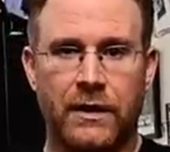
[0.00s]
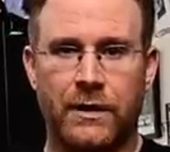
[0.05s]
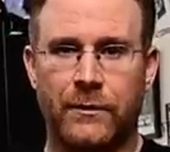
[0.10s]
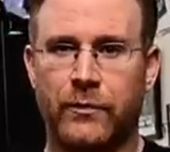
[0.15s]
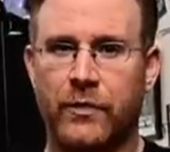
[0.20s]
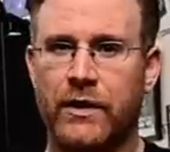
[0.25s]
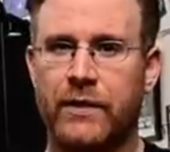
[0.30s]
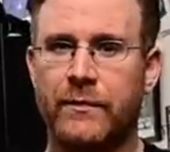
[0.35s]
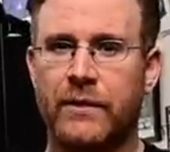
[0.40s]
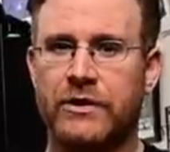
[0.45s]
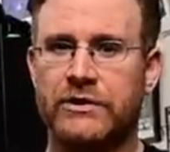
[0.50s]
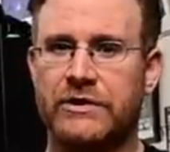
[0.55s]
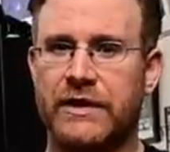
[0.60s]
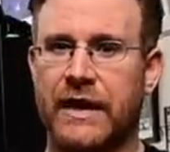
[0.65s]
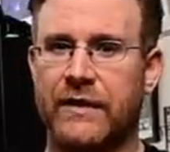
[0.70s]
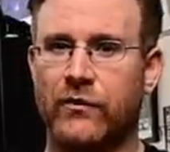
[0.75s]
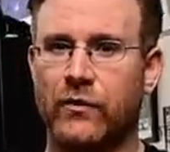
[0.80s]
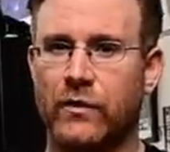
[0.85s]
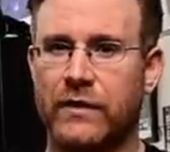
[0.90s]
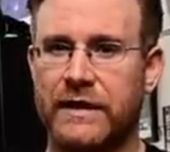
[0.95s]
Pretty much
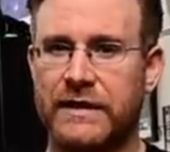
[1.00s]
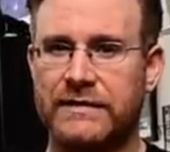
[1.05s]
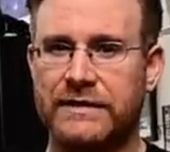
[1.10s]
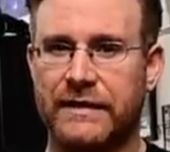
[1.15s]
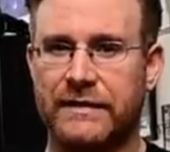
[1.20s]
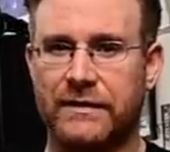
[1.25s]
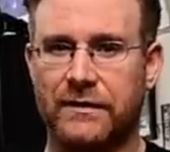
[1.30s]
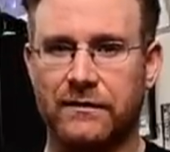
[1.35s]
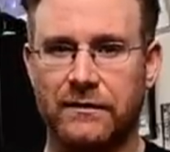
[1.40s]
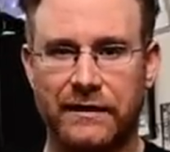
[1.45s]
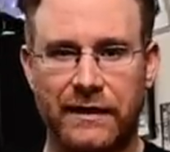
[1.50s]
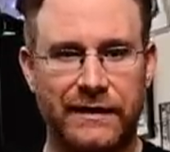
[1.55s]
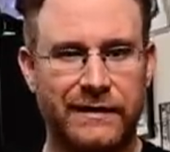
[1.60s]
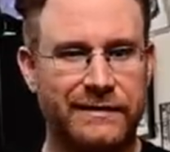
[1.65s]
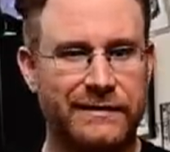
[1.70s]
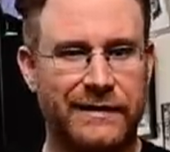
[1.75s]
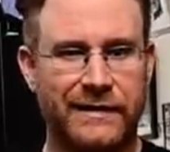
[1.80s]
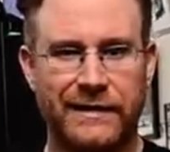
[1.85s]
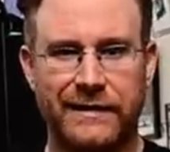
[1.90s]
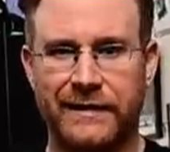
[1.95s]
everyone needs to get their
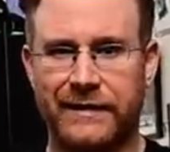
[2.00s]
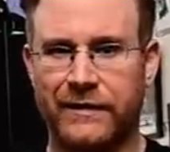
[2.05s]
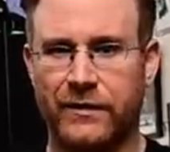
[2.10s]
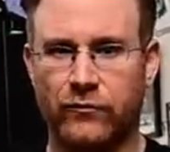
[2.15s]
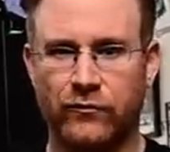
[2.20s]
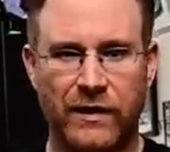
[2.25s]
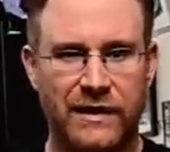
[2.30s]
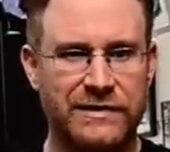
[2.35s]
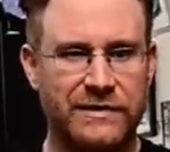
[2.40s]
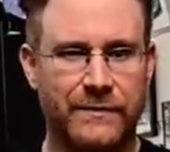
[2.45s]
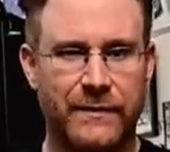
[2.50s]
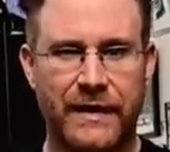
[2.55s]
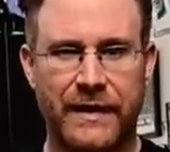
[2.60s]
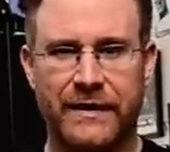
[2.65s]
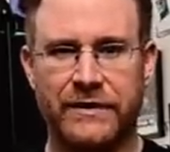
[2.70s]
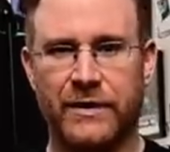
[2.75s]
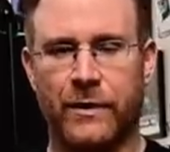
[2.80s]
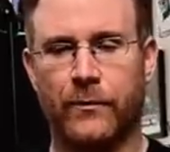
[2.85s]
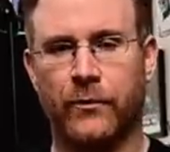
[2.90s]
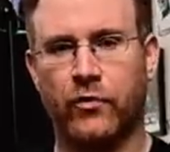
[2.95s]
LinkedIn and their resume
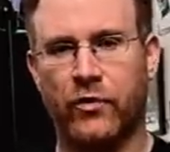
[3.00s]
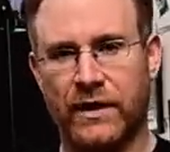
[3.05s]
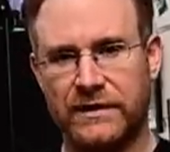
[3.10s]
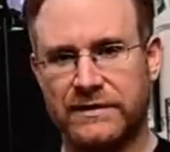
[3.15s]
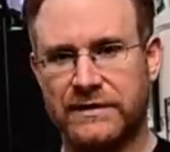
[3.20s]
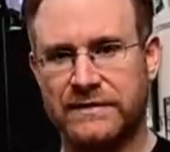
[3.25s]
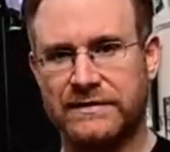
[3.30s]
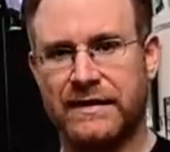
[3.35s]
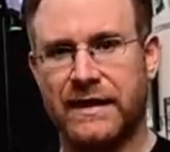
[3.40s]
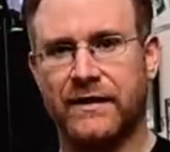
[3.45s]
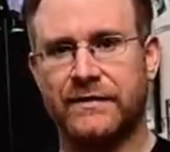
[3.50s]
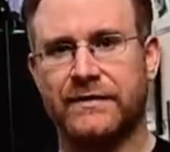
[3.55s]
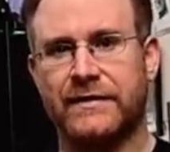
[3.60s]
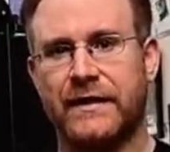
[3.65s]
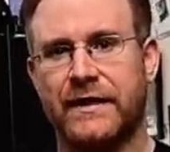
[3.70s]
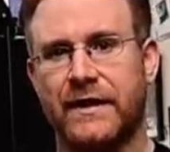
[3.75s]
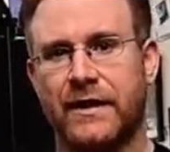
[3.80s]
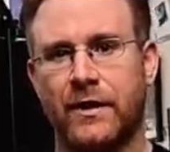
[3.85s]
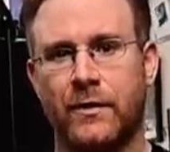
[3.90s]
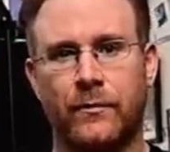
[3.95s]
and their presence out
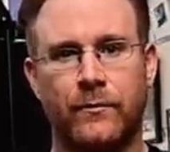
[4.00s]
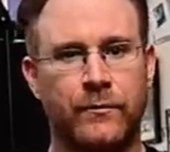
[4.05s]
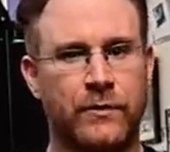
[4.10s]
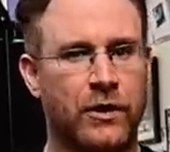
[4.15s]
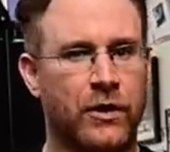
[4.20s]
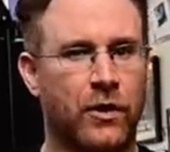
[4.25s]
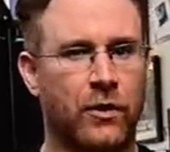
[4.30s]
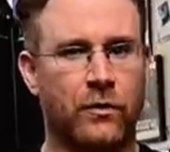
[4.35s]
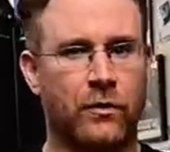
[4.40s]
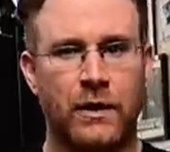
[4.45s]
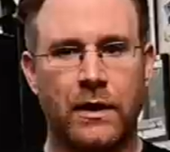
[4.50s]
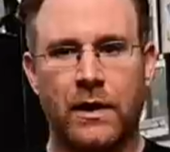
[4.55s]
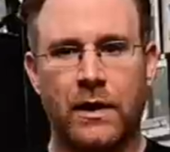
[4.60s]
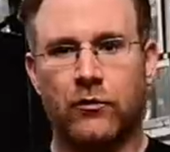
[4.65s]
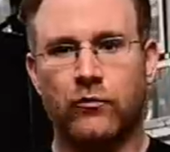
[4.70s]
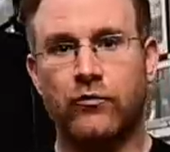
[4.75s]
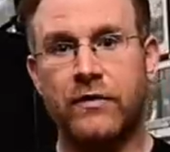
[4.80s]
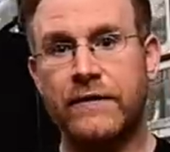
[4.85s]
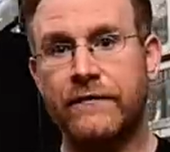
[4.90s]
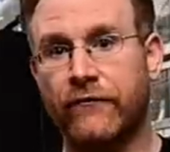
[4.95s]
there, you know,
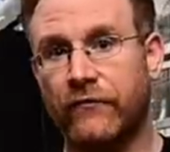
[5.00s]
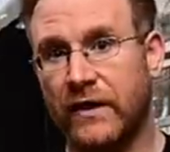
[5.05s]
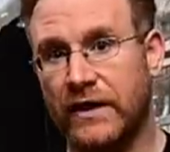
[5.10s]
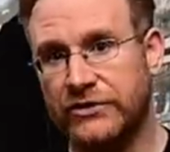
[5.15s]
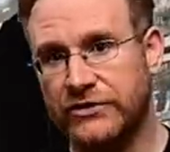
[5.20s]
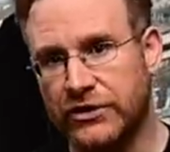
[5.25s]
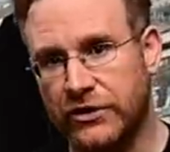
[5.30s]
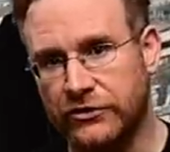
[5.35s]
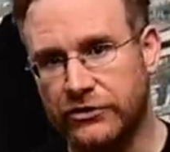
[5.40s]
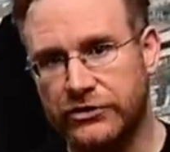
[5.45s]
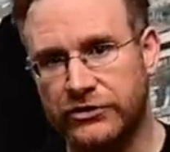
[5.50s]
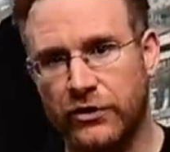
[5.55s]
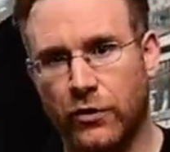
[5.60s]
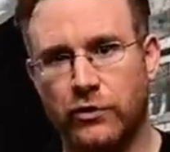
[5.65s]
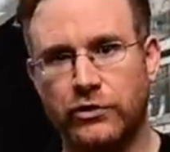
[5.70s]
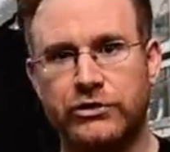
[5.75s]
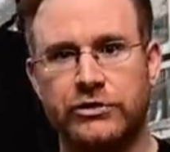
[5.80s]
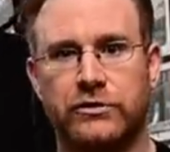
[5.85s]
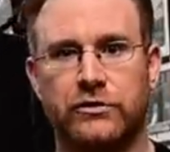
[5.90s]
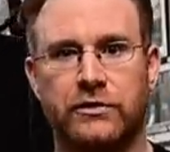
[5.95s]
refresh their
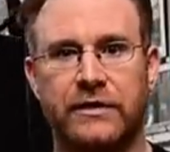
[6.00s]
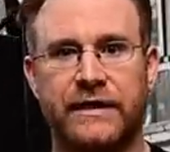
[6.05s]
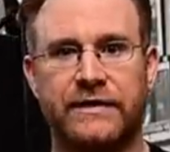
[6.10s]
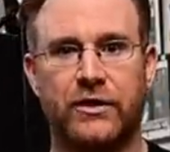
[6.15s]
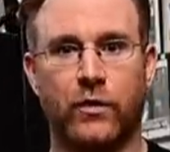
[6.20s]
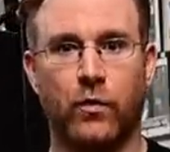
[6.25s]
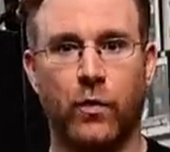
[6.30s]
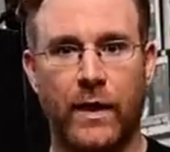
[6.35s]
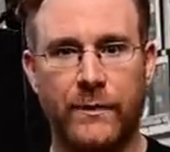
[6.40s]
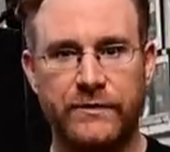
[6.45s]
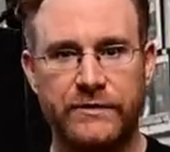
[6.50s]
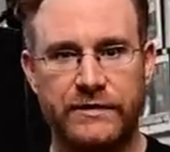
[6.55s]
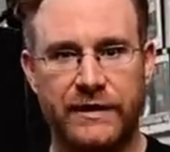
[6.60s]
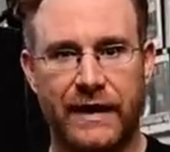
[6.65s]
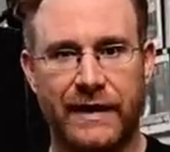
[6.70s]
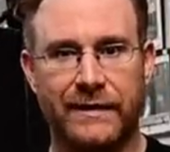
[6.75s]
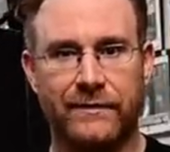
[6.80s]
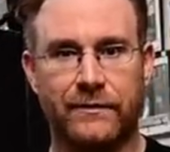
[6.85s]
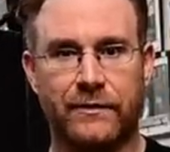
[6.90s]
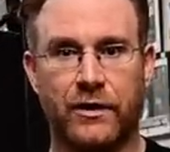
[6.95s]
social, get their
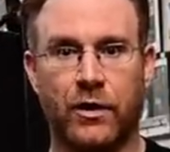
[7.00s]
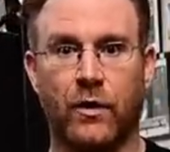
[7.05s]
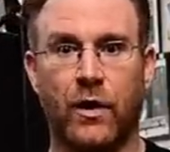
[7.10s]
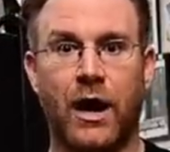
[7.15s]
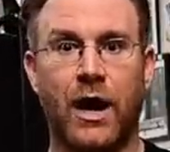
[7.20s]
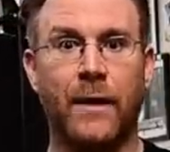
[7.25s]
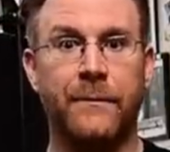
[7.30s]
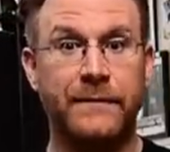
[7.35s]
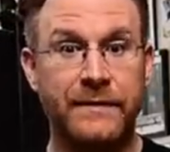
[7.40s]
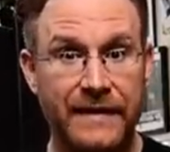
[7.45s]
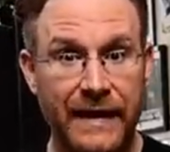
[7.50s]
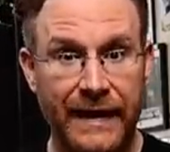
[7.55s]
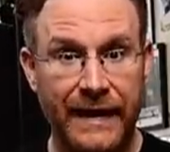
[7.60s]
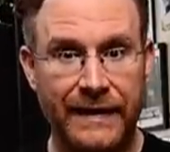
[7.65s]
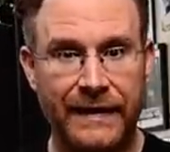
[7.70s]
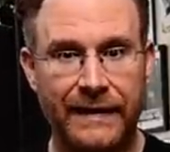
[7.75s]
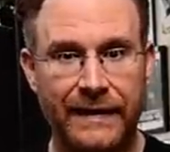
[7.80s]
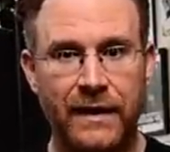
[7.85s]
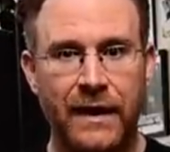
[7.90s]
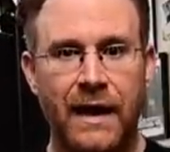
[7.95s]
website, you know,
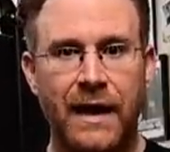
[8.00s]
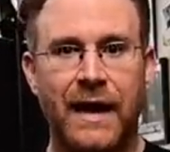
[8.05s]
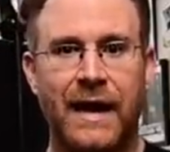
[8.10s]
updated.